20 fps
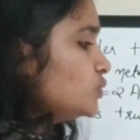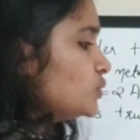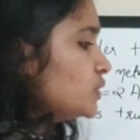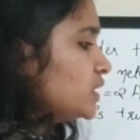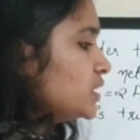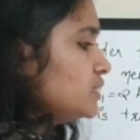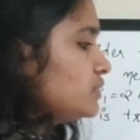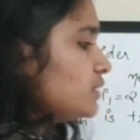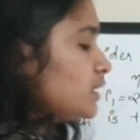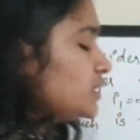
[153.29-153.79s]
you
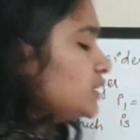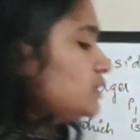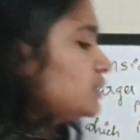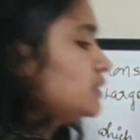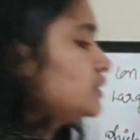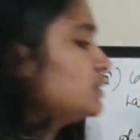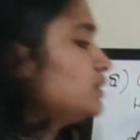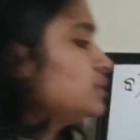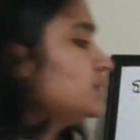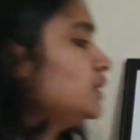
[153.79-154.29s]
can write.
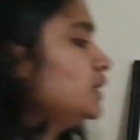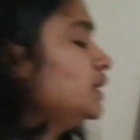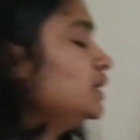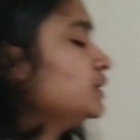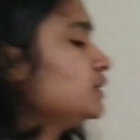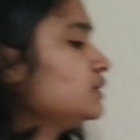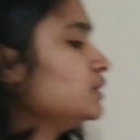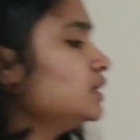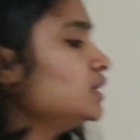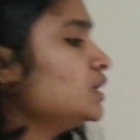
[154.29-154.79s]

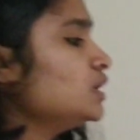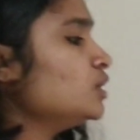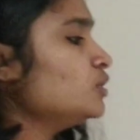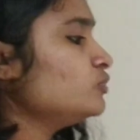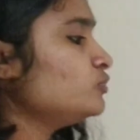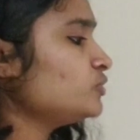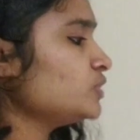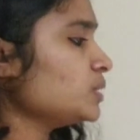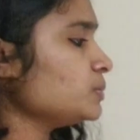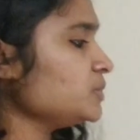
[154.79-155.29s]
And
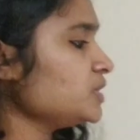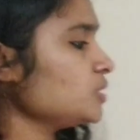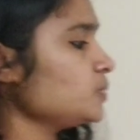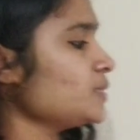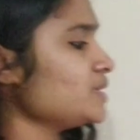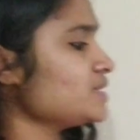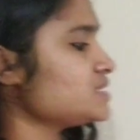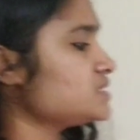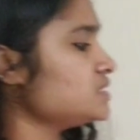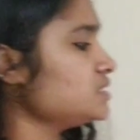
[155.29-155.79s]
from the
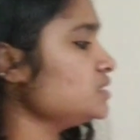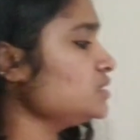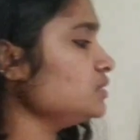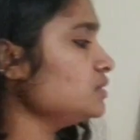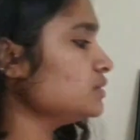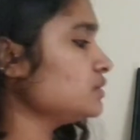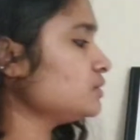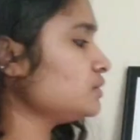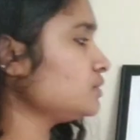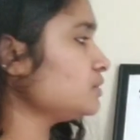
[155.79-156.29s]

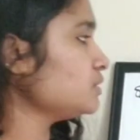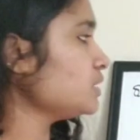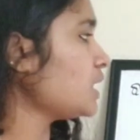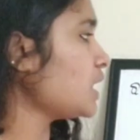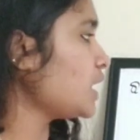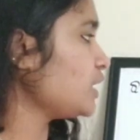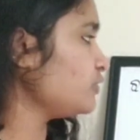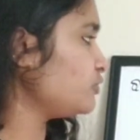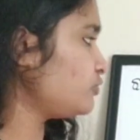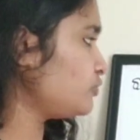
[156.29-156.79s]
question
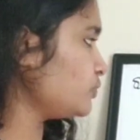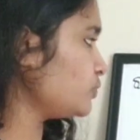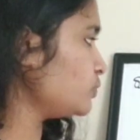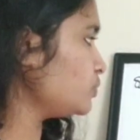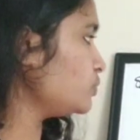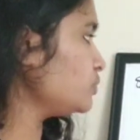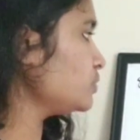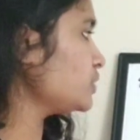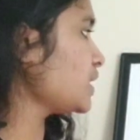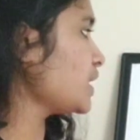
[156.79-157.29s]

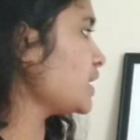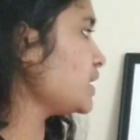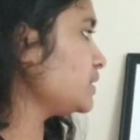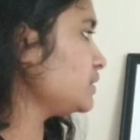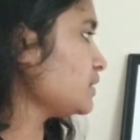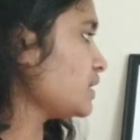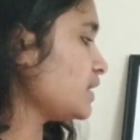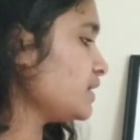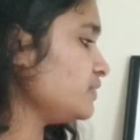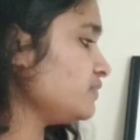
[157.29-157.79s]
I4
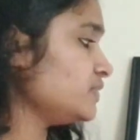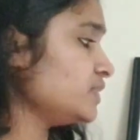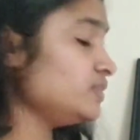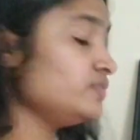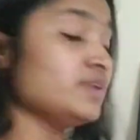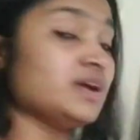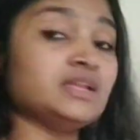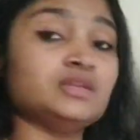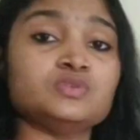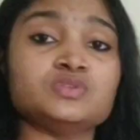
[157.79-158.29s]
and
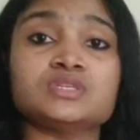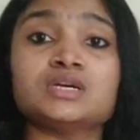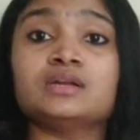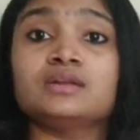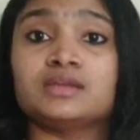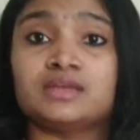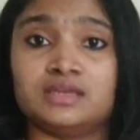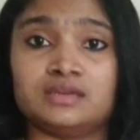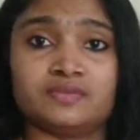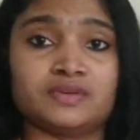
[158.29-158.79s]
I1 values
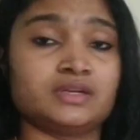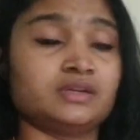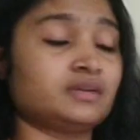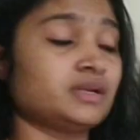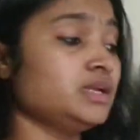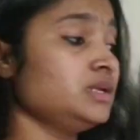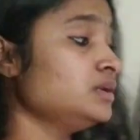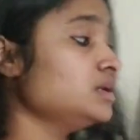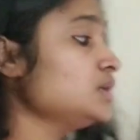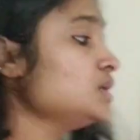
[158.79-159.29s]
are given,
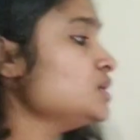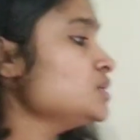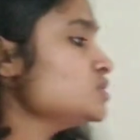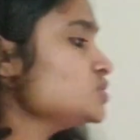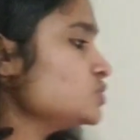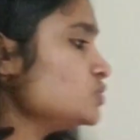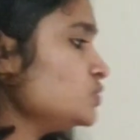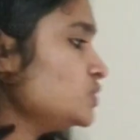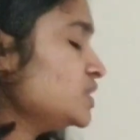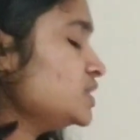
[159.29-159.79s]
right?
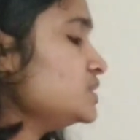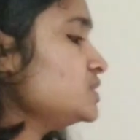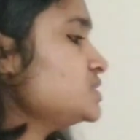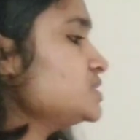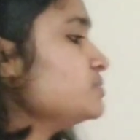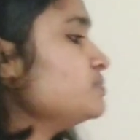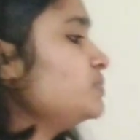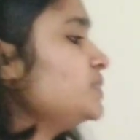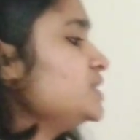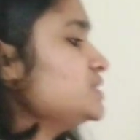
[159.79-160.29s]
So you can
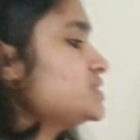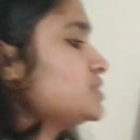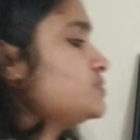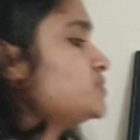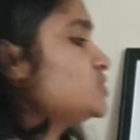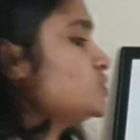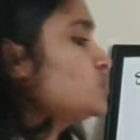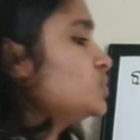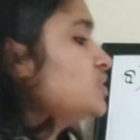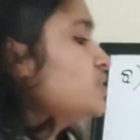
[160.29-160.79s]
simply
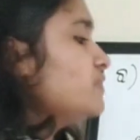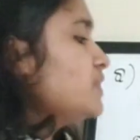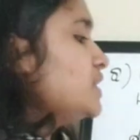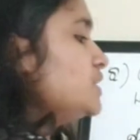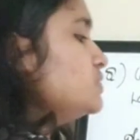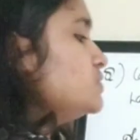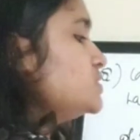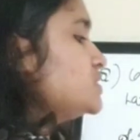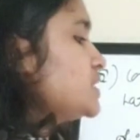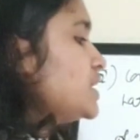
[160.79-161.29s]
substitute the
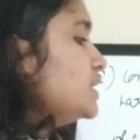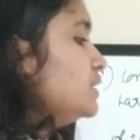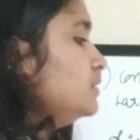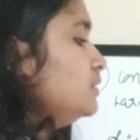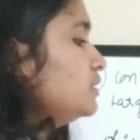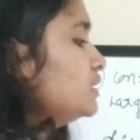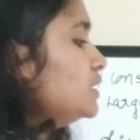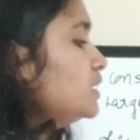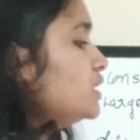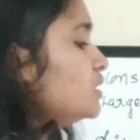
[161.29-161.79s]
values and
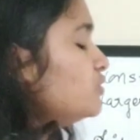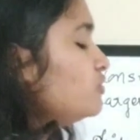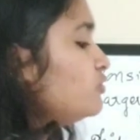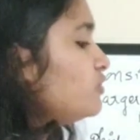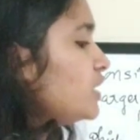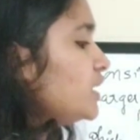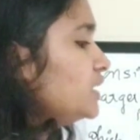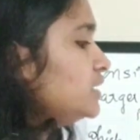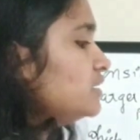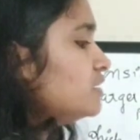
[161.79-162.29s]

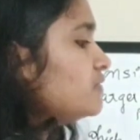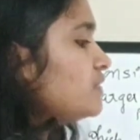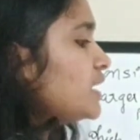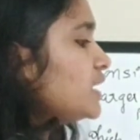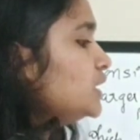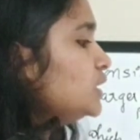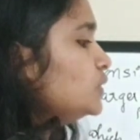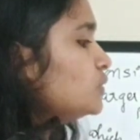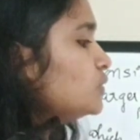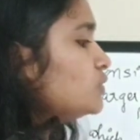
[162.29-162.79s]
find the
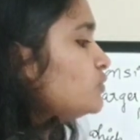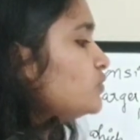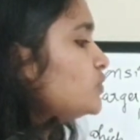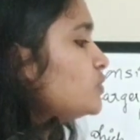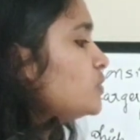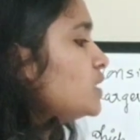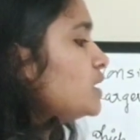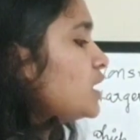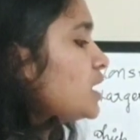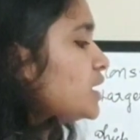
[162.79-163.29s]
value of
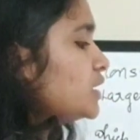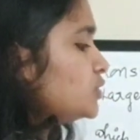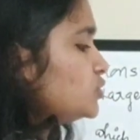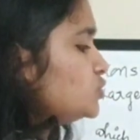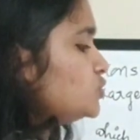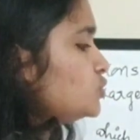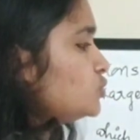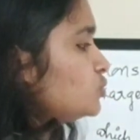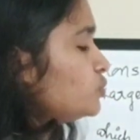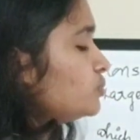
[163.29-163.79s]
your
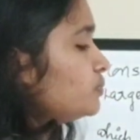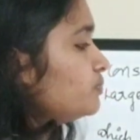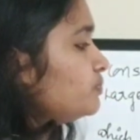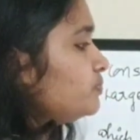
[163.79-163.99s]
I2.